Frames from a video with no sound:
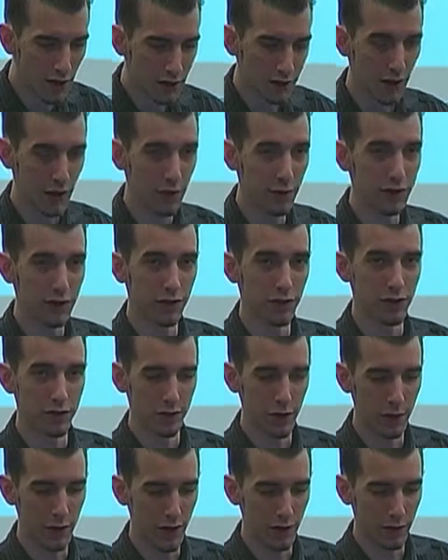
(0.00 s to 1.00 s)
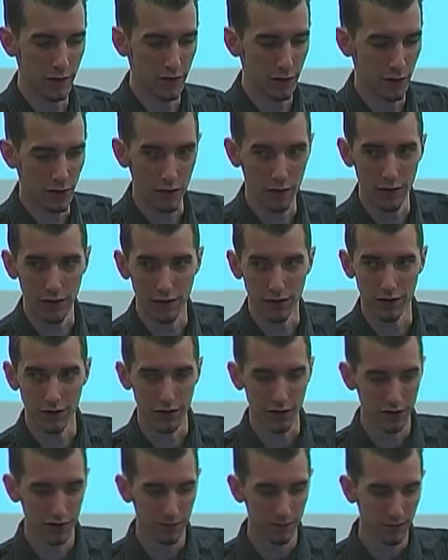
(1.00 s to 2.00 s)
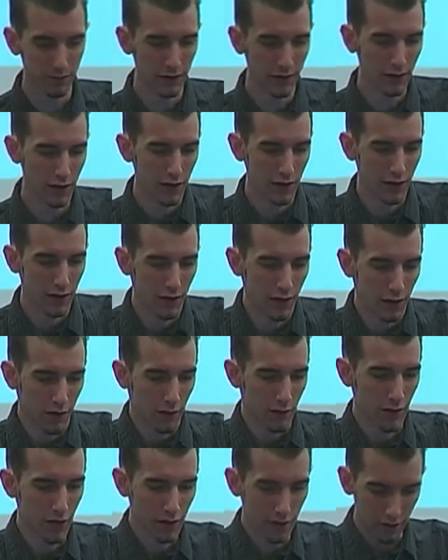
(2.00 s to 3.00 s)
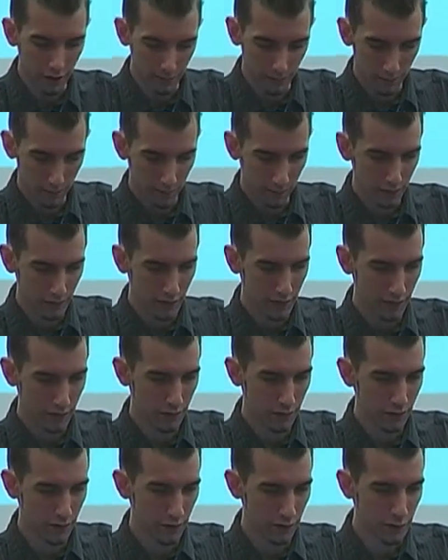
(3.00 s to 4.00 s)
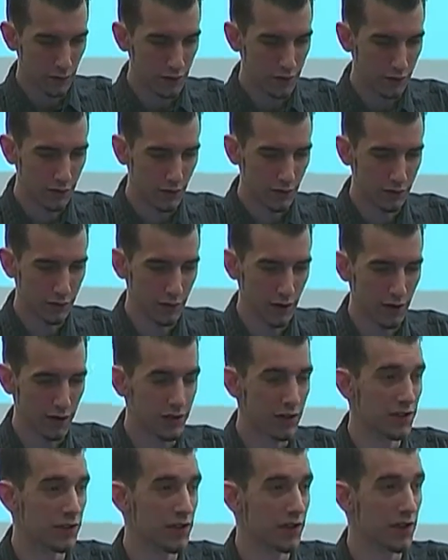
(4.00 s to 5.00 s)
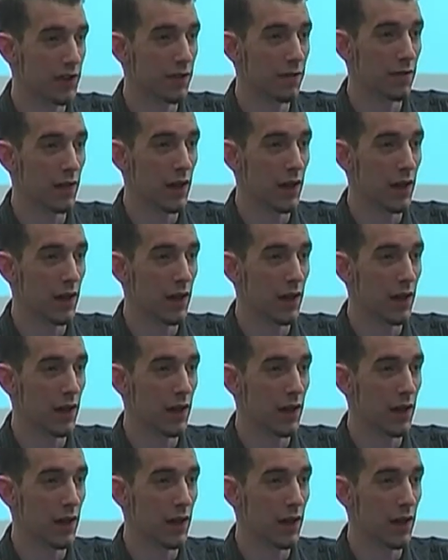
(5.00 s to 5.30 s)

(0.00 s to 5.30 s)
So how do we turn this momentum into our victories? Well, first things first is to get